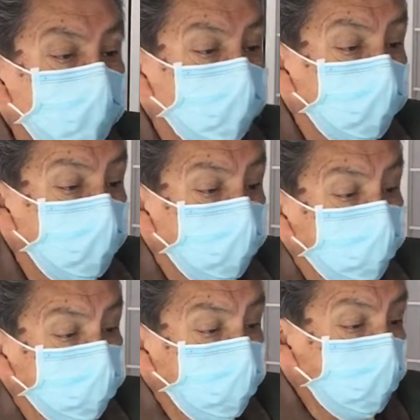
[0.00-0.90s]
Now
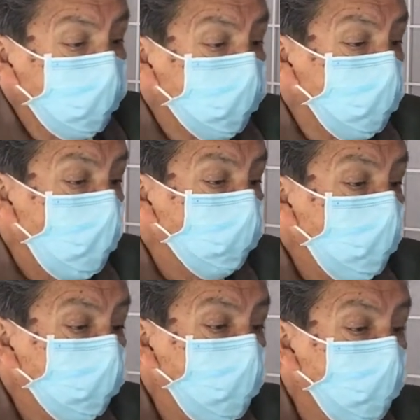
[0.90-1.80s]
we're filling the top
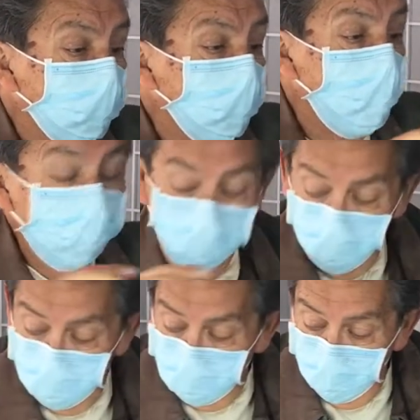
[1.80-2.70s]
up here around our